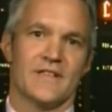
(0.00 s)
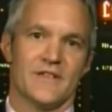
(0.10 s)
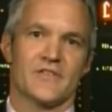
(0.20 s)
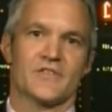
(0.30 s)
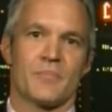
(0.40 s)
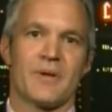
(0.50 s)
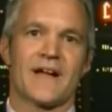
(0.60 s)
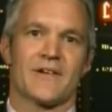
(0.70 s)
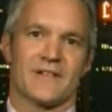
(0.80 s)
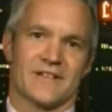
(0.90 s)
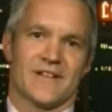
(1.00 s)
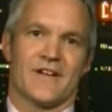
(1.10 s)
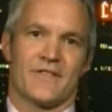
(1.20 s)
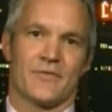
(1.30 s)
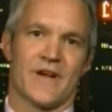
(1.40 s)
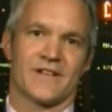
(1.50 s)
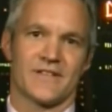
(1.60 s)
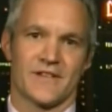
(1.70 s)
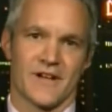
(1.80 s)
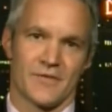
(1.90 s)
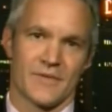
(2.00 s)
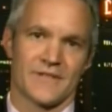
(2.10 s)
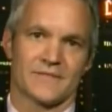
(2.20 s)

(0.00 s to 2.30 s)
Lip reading: This is apparently a threat to the government.